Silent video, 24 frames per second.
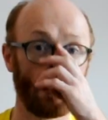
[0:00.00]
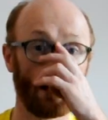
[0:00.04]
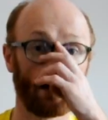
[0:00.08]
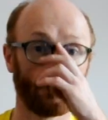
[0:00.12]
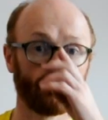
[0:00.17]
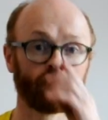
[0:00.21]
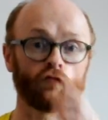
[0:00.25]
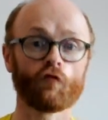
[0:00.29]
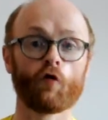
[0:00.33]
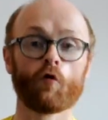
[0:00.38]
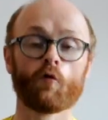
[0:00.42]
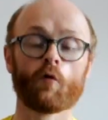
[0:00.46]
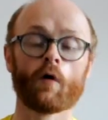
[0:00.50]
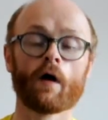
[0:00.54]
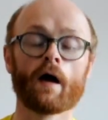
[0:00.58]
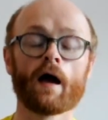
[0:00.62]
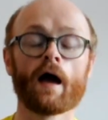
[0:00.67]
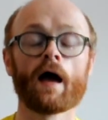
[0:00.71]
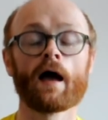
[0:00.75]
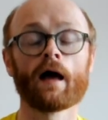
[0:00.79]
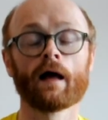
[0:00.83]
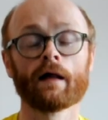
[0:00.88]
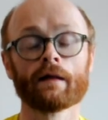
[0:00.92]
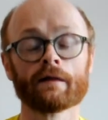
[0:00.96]
So
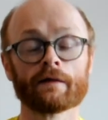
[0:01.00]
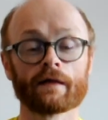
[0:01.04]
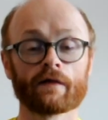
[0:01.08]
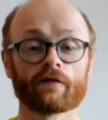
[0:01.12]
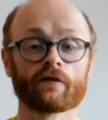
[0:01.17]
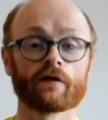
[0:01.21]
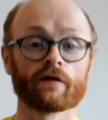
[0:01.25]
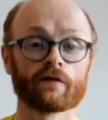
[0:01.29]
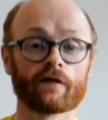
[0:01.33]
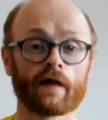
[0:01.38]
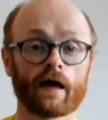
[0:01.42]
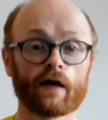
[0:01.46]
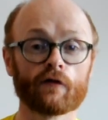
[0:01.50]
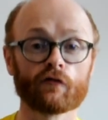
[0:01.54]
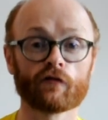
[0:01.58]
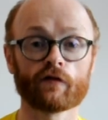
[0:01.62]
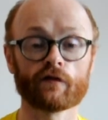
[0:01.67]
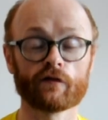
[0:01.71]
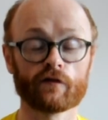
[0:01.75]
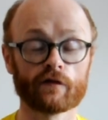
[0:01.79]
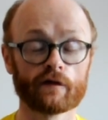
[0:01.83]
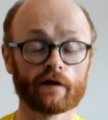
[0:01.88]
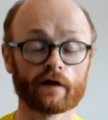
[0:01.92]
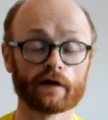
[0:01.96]
let's get down to
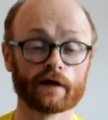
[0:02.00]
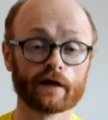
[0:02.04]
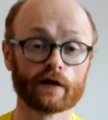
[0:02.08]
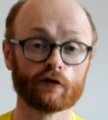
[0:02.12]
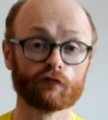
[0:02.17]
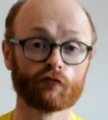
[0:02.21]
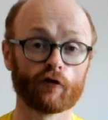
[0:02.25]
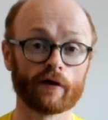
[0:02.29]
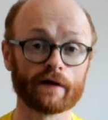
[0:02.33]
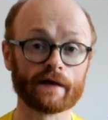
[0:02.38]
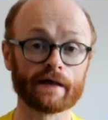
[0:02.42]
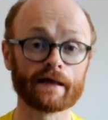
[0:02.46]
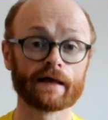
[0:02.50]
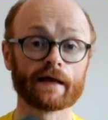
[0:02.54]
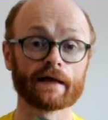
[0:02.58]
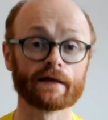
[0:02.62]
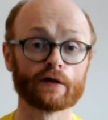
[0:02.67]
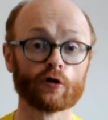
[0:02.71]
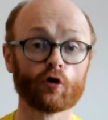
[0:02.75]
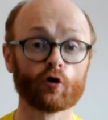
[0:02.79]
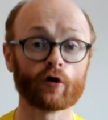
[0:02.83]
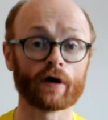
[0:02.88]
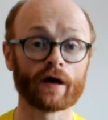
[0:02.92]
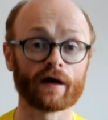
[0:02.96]
the nitty gritty and
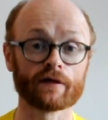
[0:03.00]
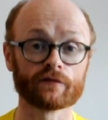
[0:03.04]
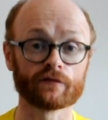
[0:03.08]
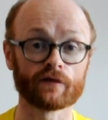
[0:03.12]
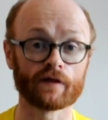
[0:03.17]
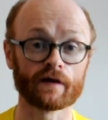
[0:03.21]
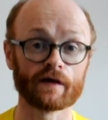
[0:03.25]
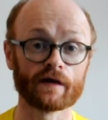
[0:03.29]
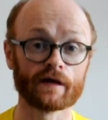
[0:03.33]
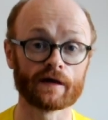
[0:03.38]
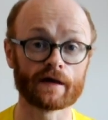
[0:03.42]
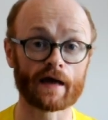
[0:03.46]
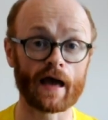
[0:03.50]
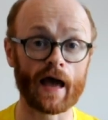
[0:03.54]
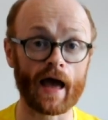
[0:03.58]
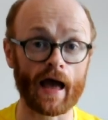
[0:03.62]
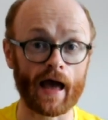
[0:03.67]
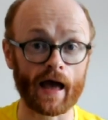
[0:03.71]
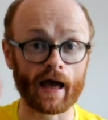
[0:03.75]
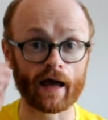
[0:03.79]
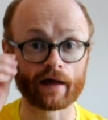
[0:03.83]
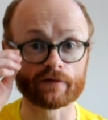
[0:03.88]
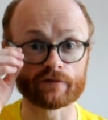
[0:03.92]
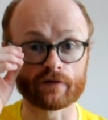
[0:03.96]
look at the,
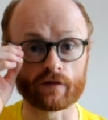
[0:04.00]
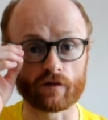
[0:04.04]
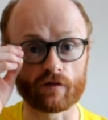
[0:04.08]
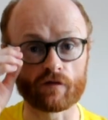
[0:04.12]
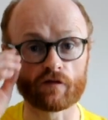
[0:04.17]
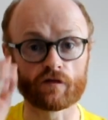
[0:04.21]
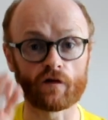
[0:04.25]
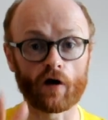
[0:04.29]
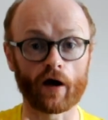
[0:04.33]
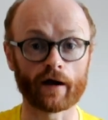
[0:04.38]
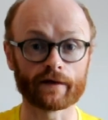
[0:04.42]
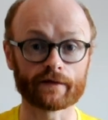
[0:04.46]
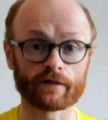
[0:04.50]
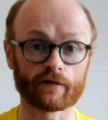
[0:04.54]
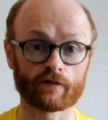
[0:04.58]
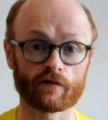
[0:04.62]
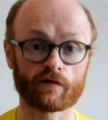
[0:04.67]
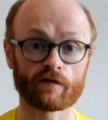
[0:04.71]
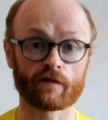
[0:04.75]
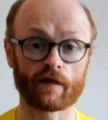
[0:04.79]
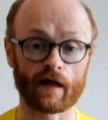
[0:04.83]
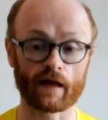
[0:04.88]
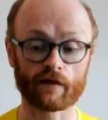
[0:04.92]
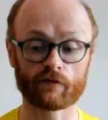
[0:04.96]
uh, the design and
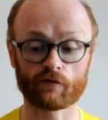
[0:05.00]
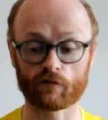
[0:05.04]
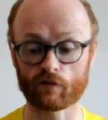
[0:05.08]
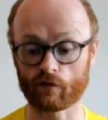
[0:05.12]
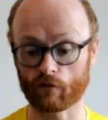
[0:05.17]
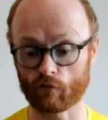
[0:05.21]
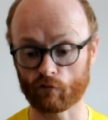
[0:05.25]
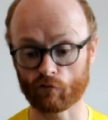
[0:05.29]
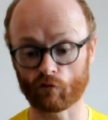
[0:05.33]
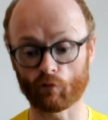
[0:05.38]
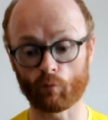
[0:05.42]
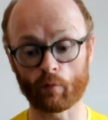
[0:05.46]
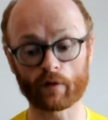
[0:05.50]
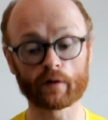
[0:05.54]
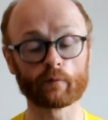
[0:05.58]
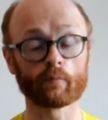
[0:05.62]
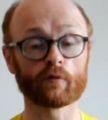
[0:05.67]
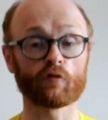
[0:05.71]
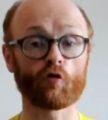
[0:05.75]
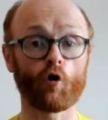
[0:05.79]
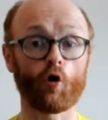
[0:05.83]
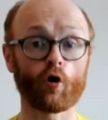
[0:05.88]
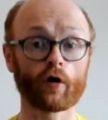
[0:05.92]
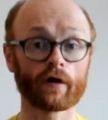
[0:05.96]
stats. So what are we
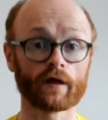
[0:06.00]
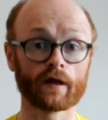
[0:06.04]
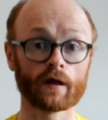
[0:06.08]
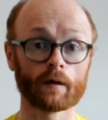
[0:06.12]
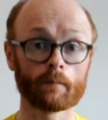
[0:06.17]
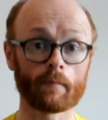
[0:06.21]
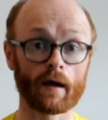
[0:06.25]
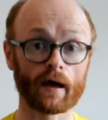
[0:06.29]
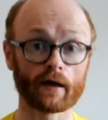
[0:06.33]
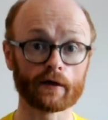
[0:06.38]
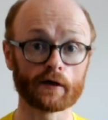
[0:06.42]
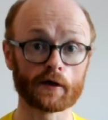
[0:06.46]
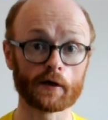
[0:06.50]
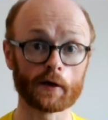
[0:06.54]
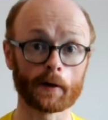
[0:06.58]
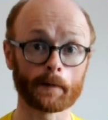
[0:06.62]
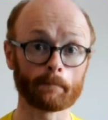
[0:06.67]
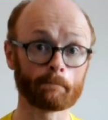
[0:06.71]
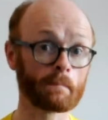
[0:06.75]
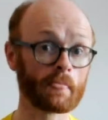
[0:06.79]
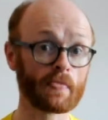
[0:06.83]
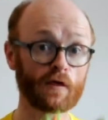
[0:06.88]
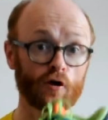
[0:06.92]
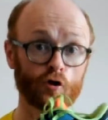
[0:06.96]
talking about here?
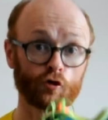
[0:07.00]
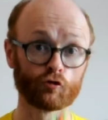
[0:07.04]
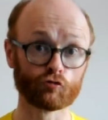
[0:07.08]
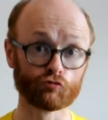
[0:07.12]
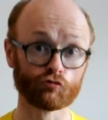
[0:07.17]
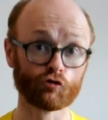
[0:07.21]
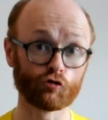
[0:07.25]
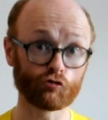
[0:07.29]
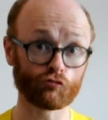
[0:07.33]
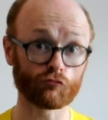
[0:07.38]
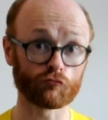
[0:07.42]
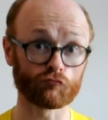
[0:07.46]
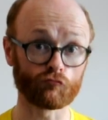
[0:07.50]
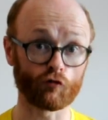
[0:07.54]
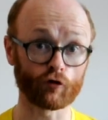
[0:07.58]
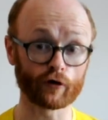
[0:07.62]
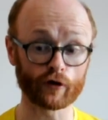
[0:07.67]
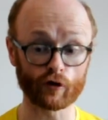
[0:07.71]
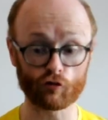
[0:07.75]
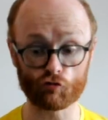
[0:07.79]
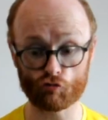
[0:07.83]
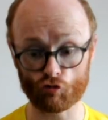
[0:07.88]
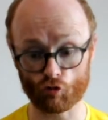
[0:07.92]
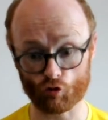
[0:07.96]
Neutral
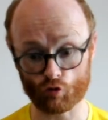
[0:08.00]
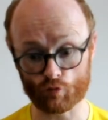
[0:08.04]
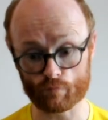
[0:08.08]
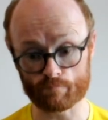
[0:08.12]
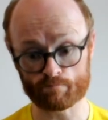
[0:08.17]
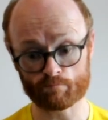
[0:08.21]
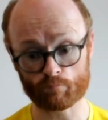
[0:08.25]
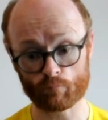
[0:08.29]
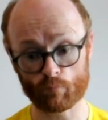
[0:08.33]
running shoe,